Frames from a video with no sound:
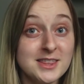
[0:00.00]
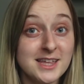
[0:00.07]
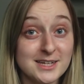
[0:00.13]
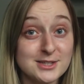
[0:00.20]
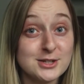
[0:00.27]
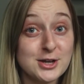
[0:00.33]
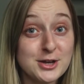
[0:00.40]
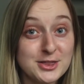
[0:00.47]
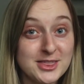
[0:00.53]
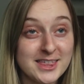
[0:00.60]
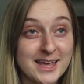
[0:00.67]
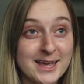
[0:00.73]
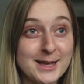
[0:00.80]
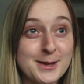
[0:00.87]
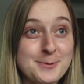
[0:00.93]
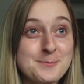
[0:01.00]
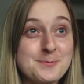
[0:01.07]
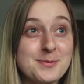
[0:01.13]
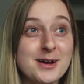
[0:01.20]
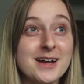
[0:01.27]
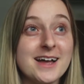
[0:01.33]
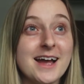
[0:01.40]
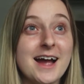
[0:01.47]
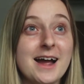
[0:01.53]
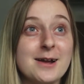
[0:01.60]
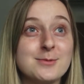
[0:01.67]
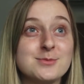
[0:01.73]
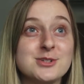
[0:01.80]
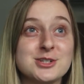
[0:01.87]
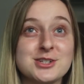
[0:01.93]
That's a good thing. But
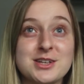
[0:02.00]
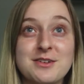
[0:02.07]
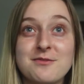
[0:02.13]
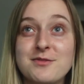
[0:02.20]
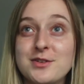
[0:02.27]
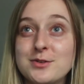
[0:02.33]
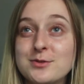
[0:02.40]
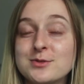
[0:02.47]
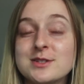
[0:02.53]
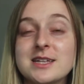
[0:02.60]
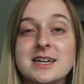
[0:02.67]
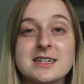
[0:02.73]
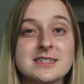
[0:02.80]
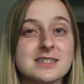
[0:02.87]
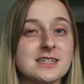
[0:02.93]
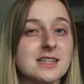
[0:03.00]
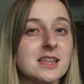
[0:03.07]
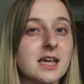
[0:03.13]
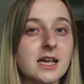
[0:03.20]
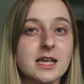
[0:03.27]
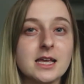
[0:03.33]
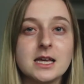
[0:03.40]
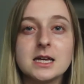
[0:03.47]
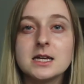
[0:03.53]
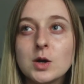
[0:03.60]
I'm just confused as to like